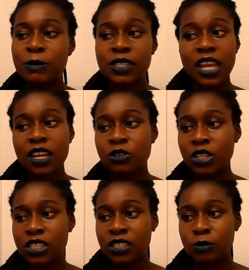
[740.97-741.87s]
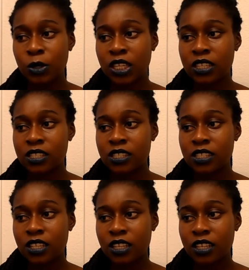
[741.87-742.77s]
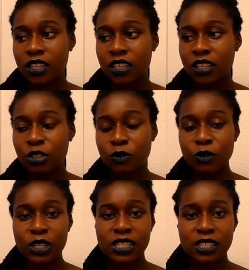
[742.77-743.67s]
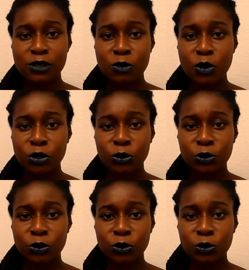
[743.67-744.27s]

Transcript: Stay hydrated, because your voice is